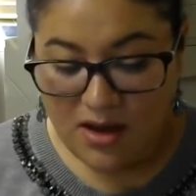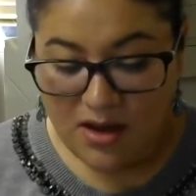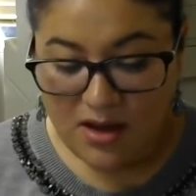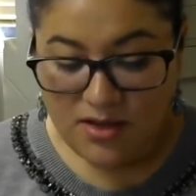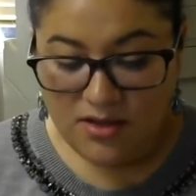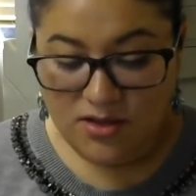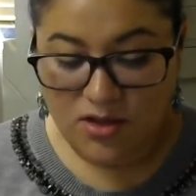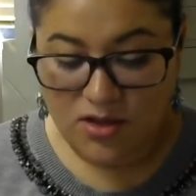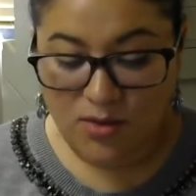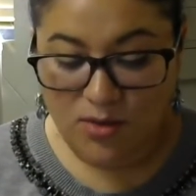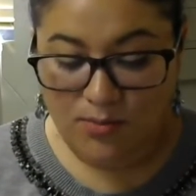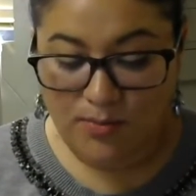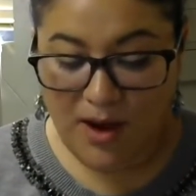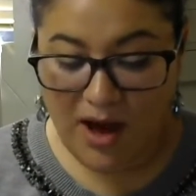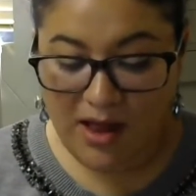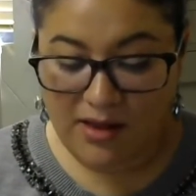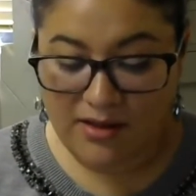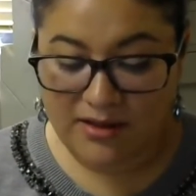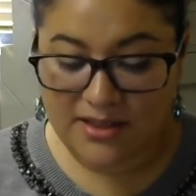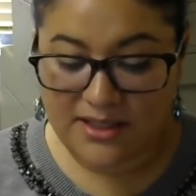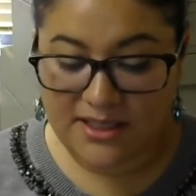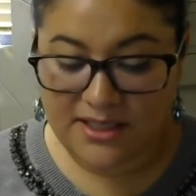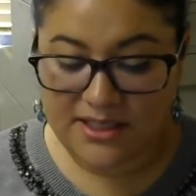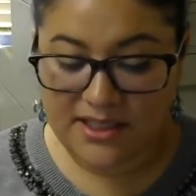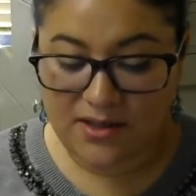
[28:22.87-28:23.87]
So
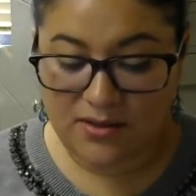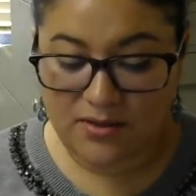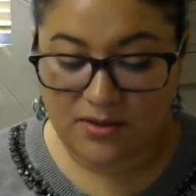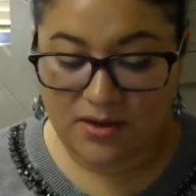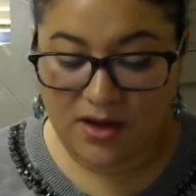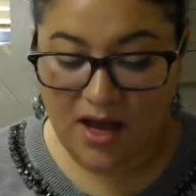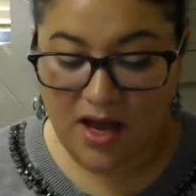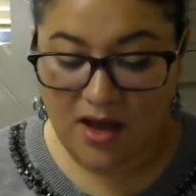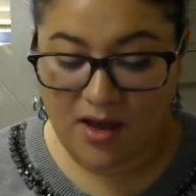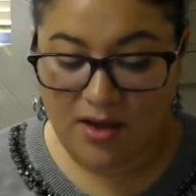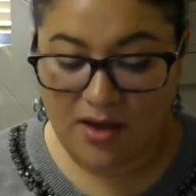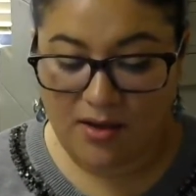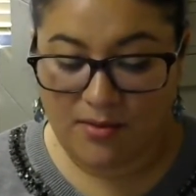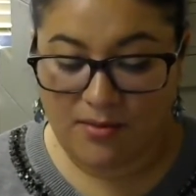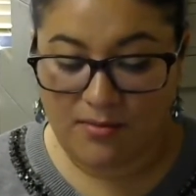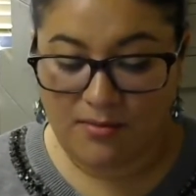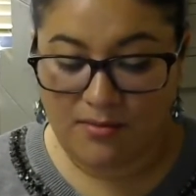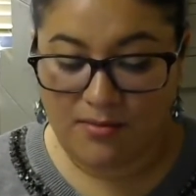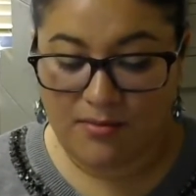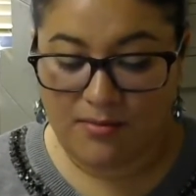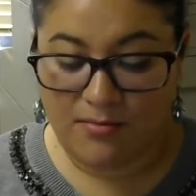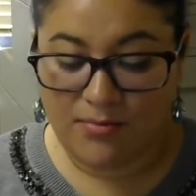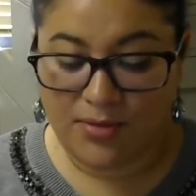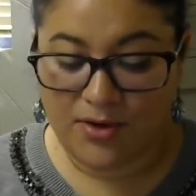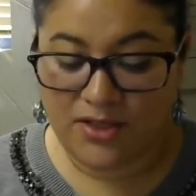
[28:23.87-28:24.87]
policies and
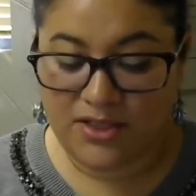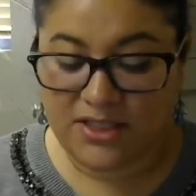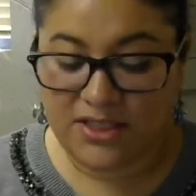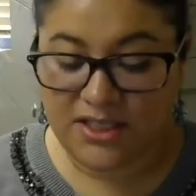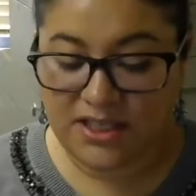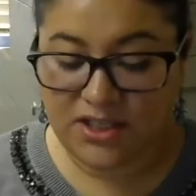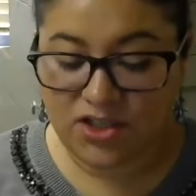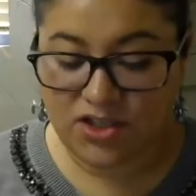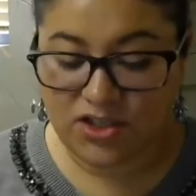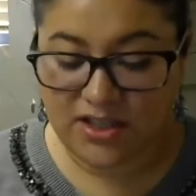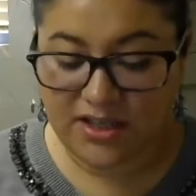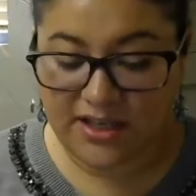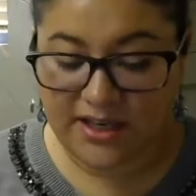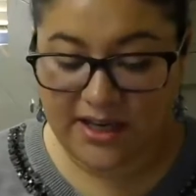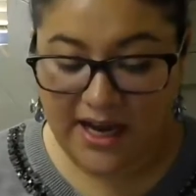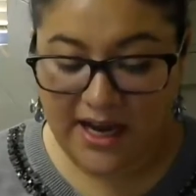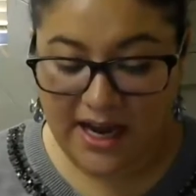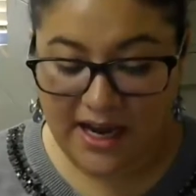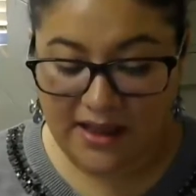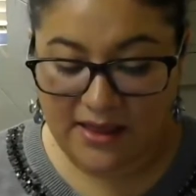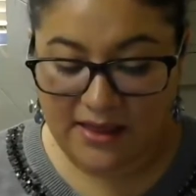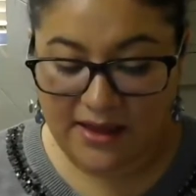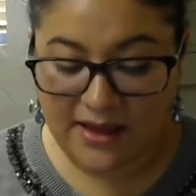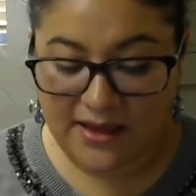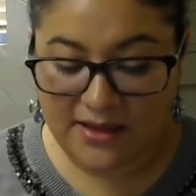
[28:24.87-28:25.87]
procedures and
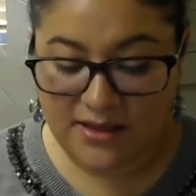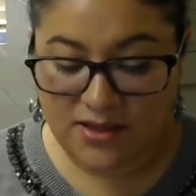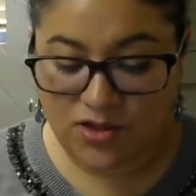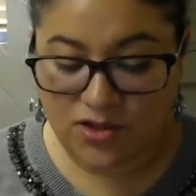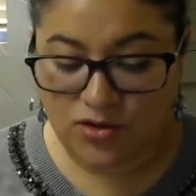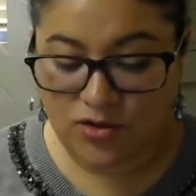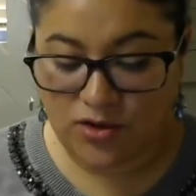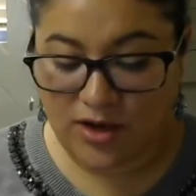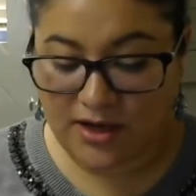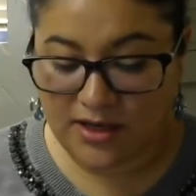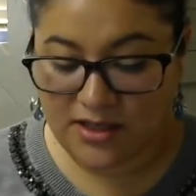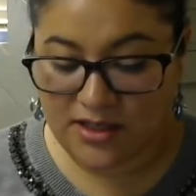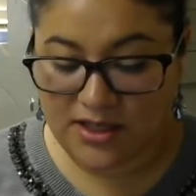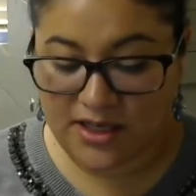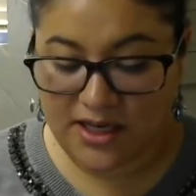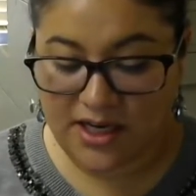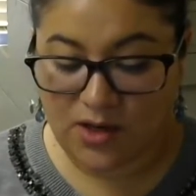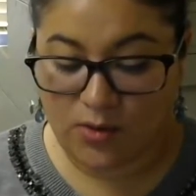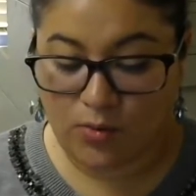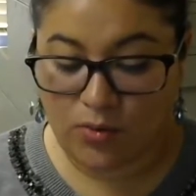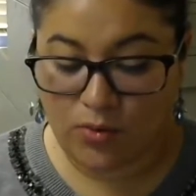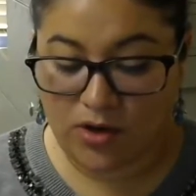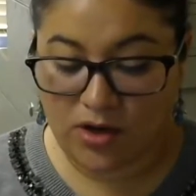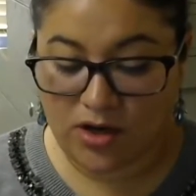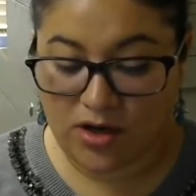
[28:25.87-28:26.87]
guidelines. Direct care
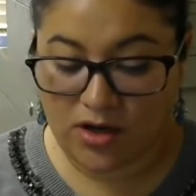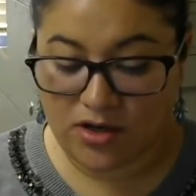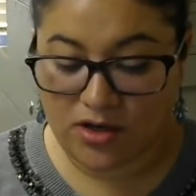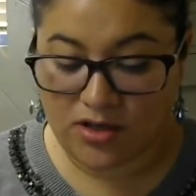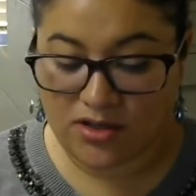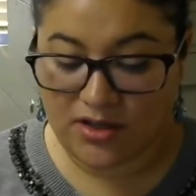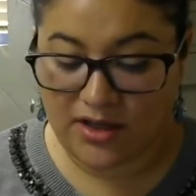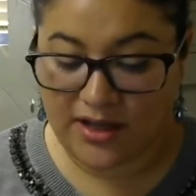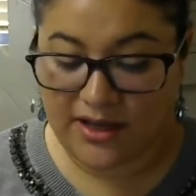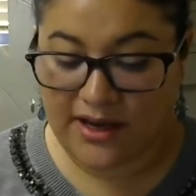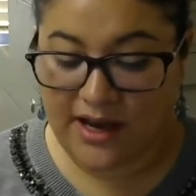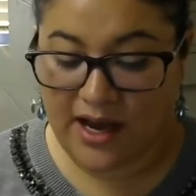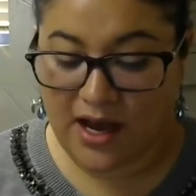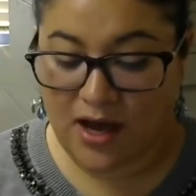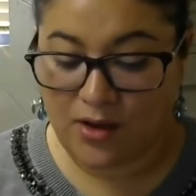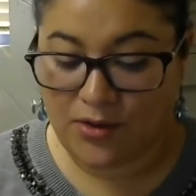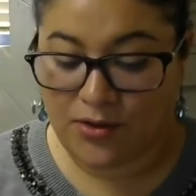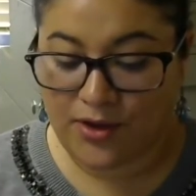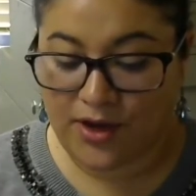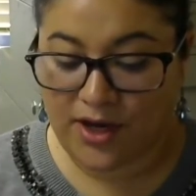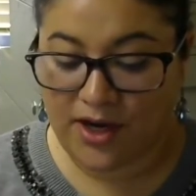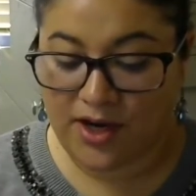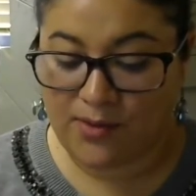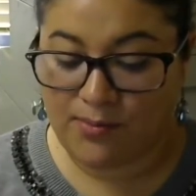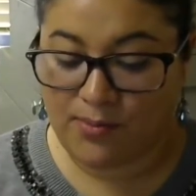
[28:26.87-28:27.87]
workers like
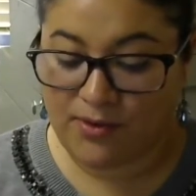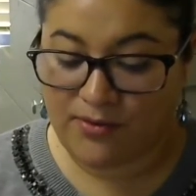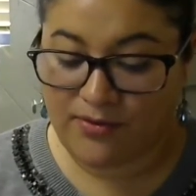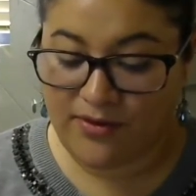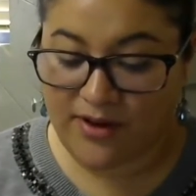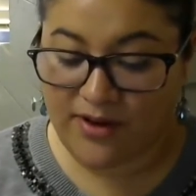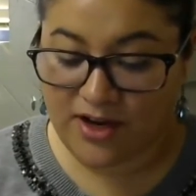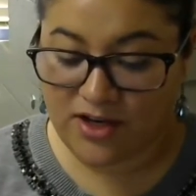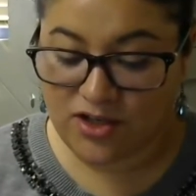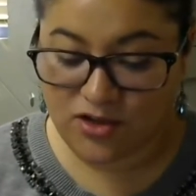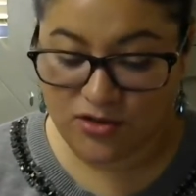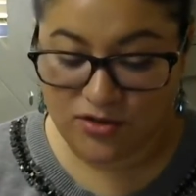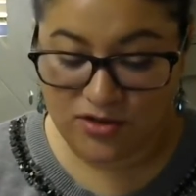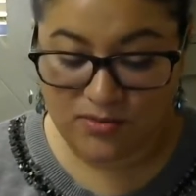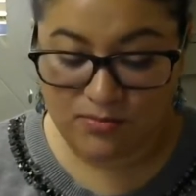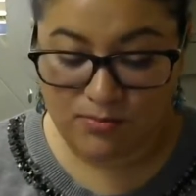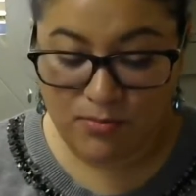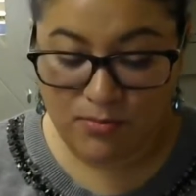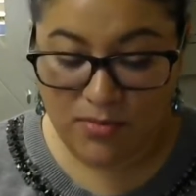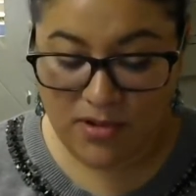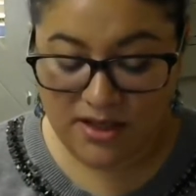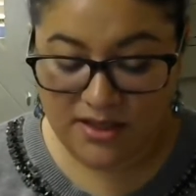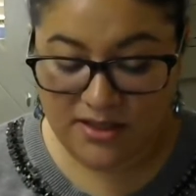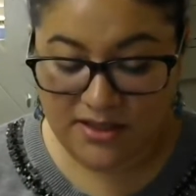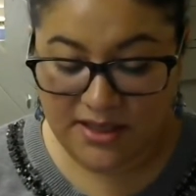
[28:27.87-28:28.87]
healthcare professionals
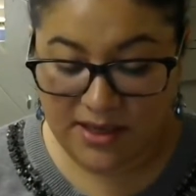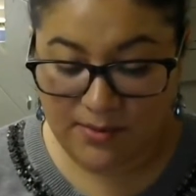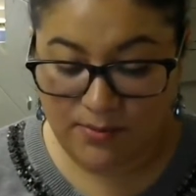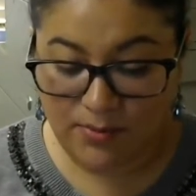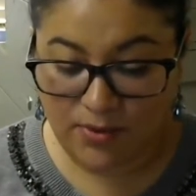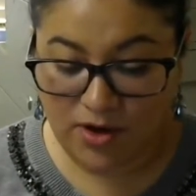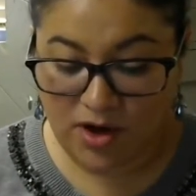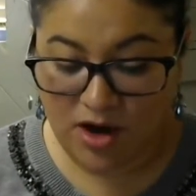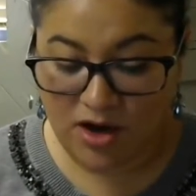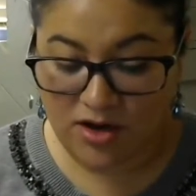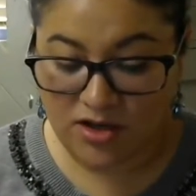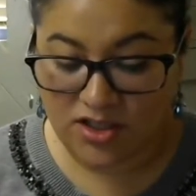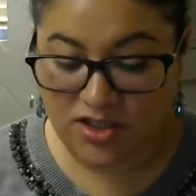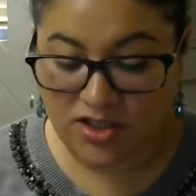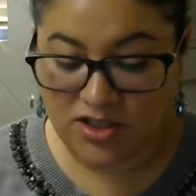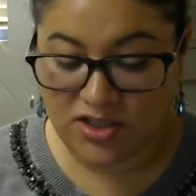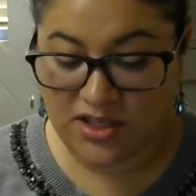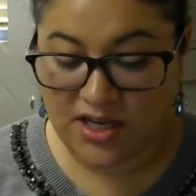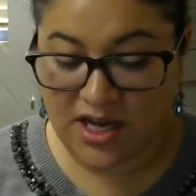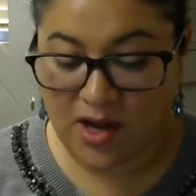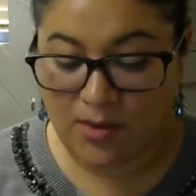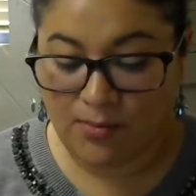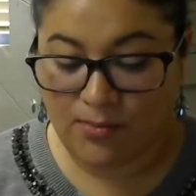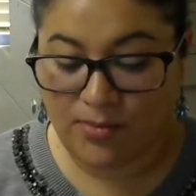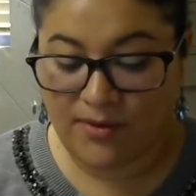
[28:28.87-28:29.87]
must take precautions to
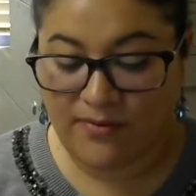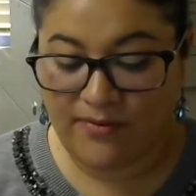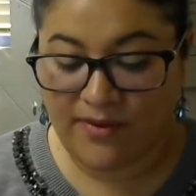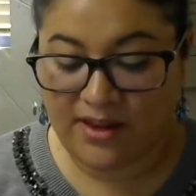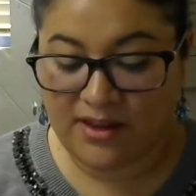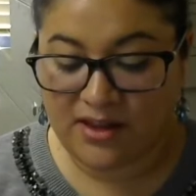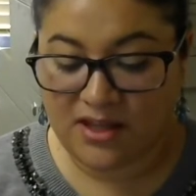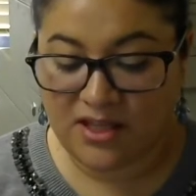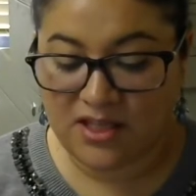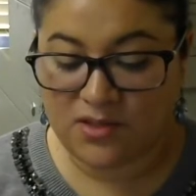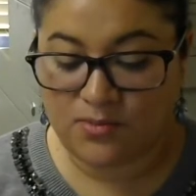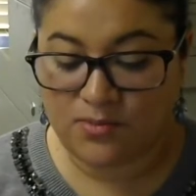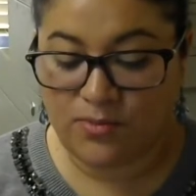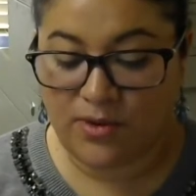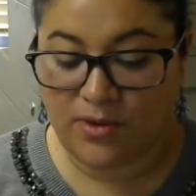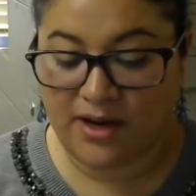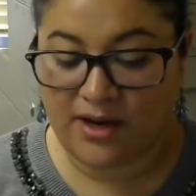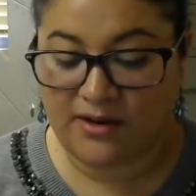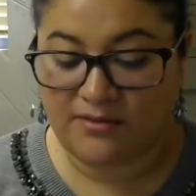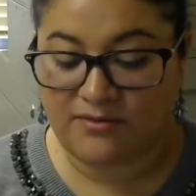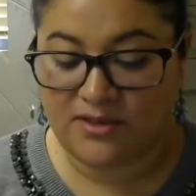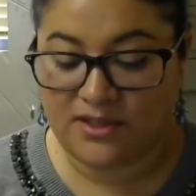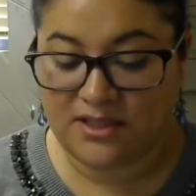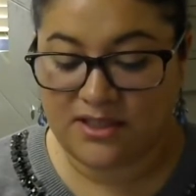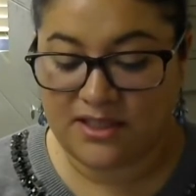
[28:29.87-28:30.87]
help prevent the spread
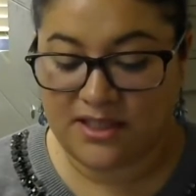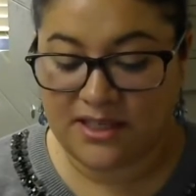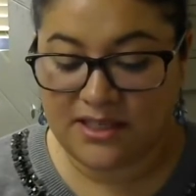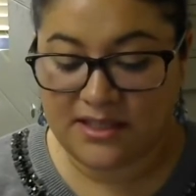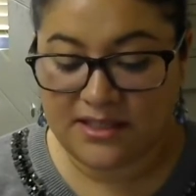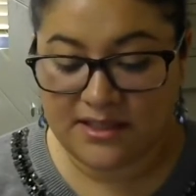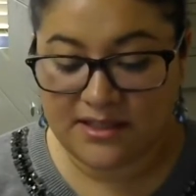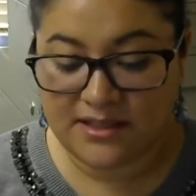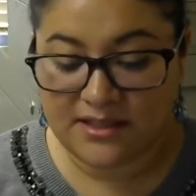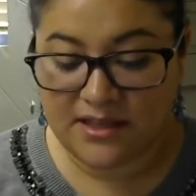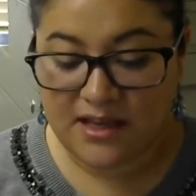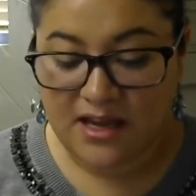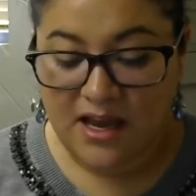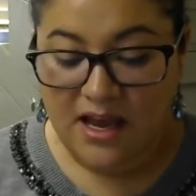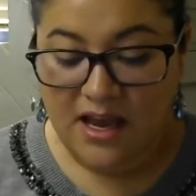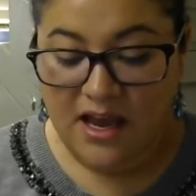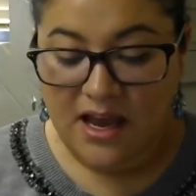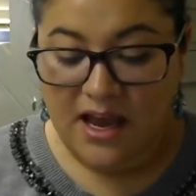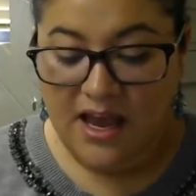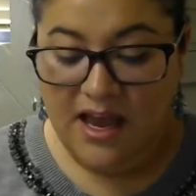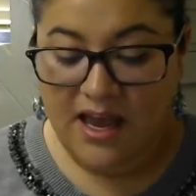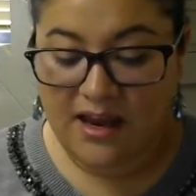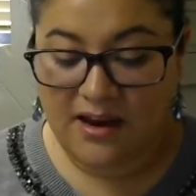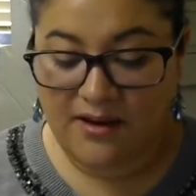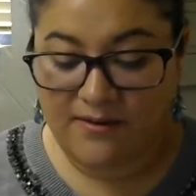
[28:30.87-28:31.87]
of diseases
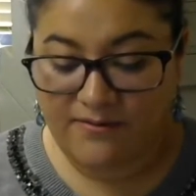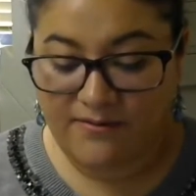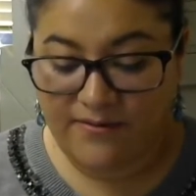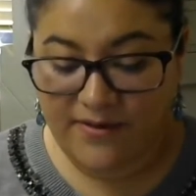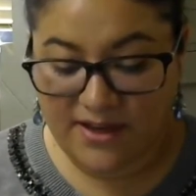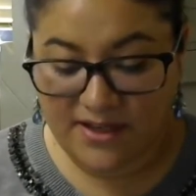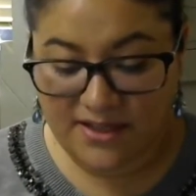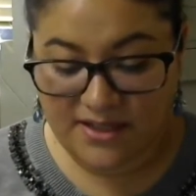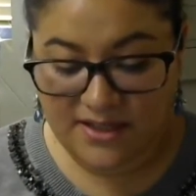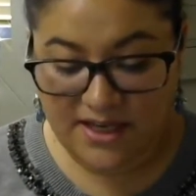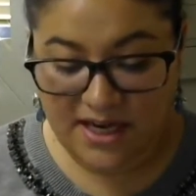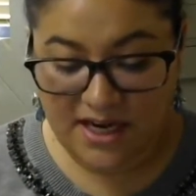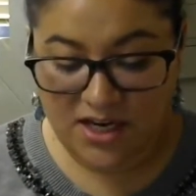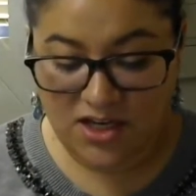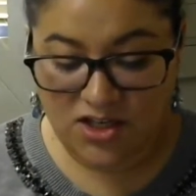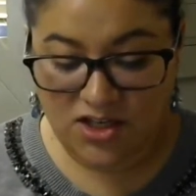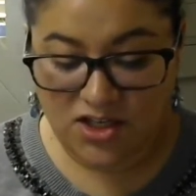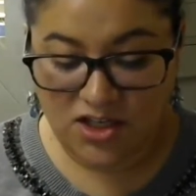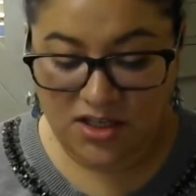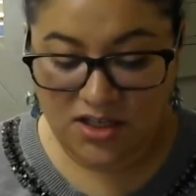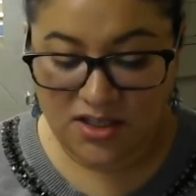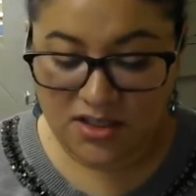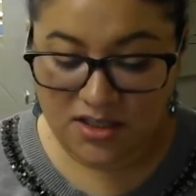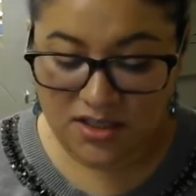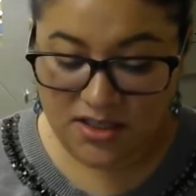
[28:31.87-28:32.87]
and
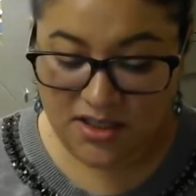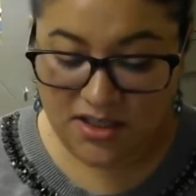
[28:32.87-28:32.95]
infestations.